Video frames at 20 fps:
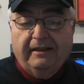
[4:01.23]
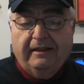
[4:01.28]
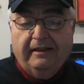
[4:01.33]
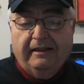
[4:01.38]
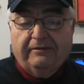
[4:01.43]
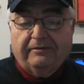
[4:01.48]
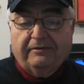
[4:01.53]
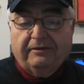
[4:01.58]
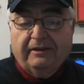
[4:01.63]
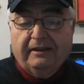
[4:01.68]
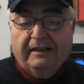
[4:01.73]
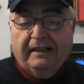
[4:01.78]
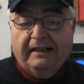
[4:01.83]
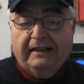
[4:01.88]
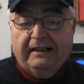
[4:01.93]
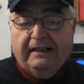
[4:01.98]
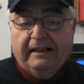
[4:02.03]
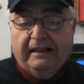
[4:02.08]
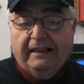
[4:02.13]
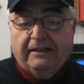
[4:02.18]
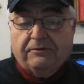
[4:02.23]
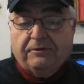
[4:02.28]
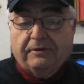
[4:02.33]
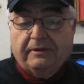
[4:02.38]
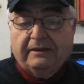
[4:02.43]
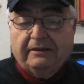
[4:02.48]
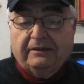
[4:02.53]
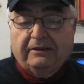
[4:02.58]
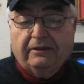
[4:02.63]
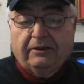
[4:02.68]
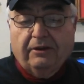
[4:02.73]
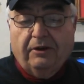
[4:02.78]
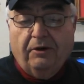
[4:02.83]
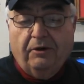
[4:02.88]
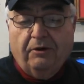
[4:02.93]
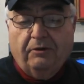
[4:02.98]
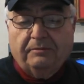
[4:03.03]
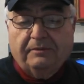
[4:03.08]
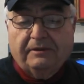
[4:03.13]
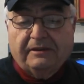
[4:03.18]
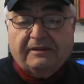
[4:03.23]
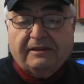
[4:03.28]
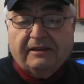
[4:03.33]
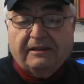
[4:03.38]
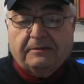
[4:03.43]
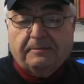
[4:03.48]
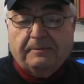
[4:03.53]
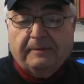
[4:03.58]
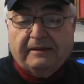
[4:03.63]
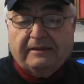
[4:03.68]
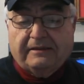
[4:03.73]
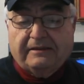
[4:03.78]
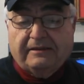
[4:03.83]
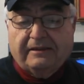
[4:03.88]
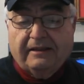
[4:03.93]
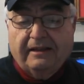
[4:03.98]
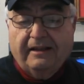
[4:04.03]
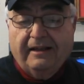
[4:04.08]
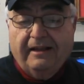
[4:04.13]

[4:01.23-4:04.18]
After gaining entry into the home, the suspects